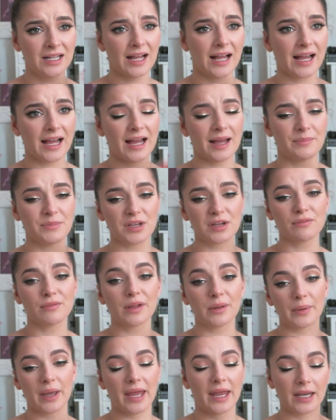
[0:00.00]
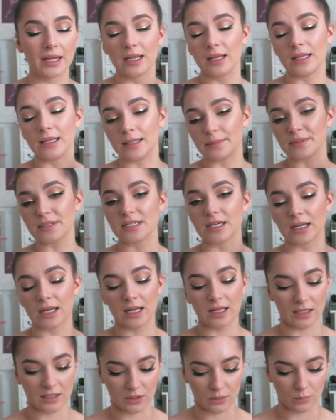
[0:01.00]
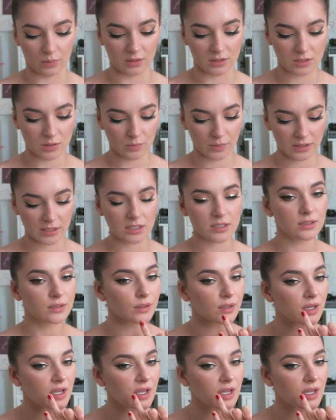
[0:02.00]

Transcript: You can really wear any lipstick color you want with this look